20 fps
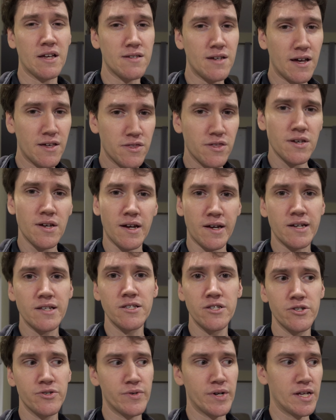I, I think I
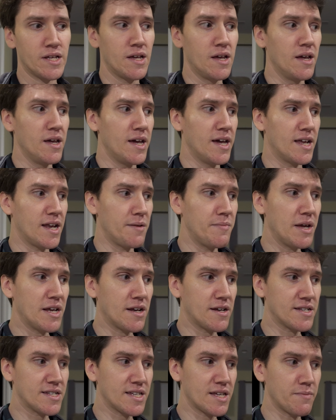can do it. And I may
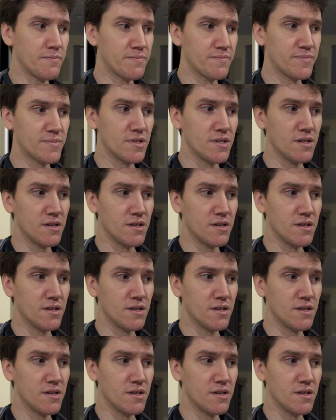not sleep